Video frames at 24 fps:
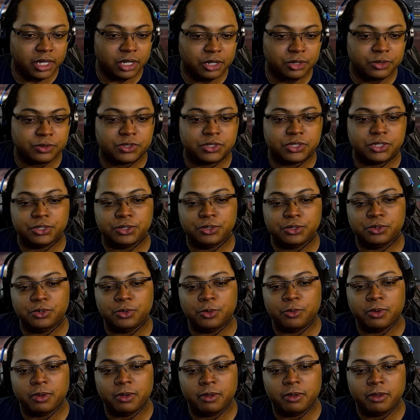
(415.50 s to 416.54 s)

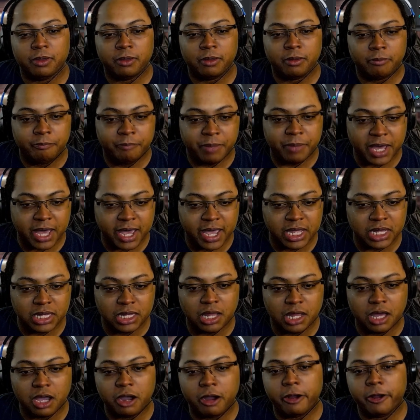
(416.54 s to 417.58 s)
to, by and
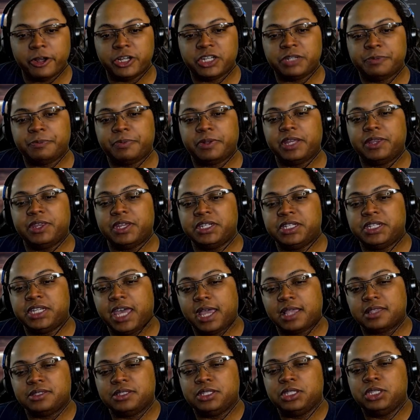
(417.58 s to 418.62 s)
large, play the
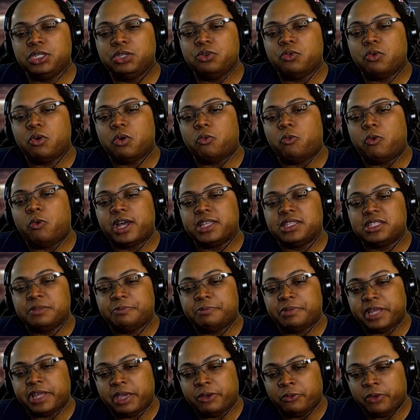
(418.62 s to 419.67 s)
deck you want to
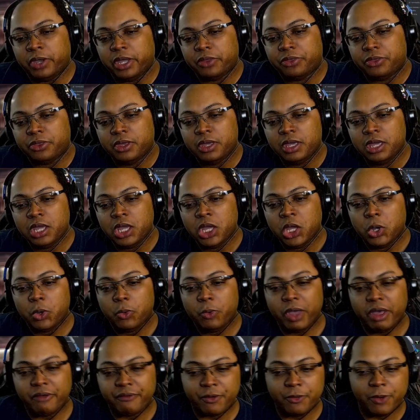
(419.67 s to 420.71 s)
play with,
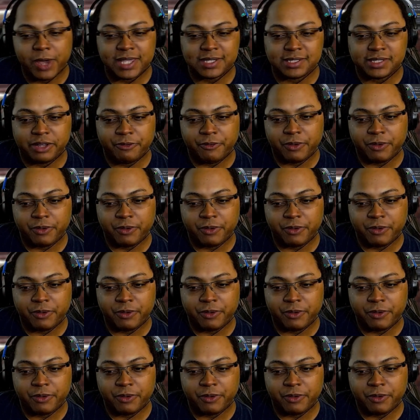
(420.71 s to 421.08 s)
we have quests that